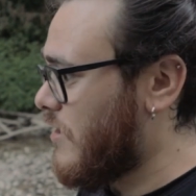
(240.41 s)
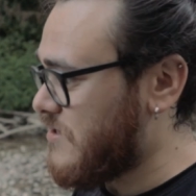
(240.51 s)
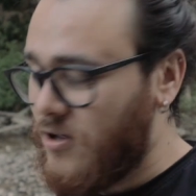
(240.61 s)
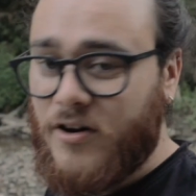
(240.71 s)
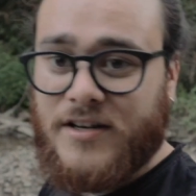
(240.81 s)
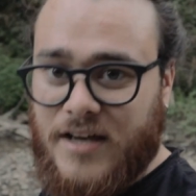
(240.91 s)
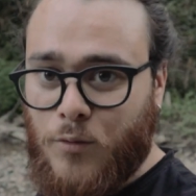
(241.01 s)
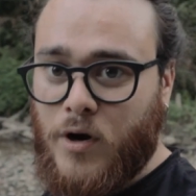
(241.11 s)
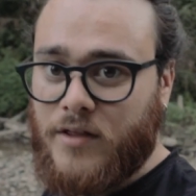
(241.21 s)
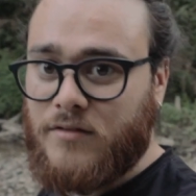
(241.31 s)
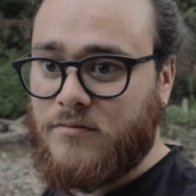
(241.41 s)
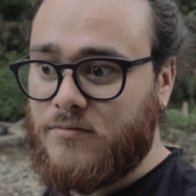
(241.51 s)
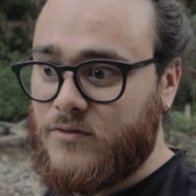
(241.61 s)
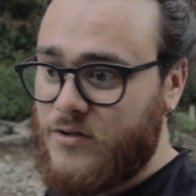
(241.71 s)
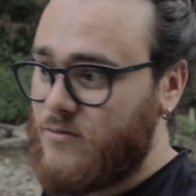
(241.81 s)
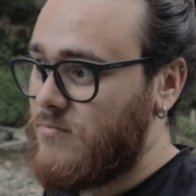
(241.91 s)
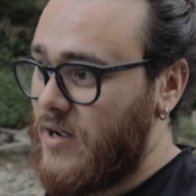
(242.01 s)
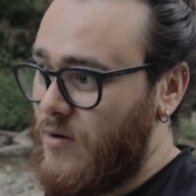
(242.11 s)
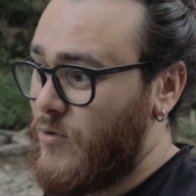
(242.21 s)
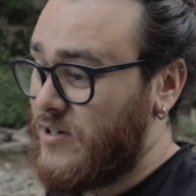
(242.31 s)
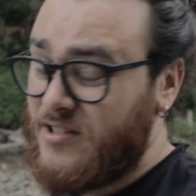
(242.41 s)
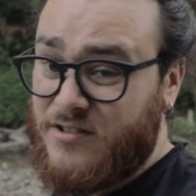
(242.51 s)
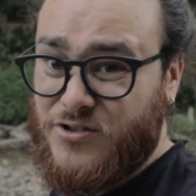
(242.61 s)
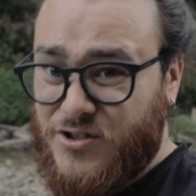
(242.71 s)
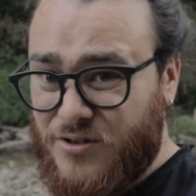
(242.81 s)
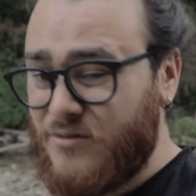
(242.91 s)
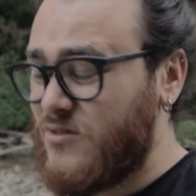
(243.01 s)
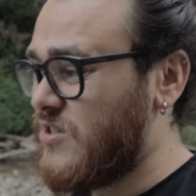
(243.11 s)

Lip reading: as long as I want it to shoot.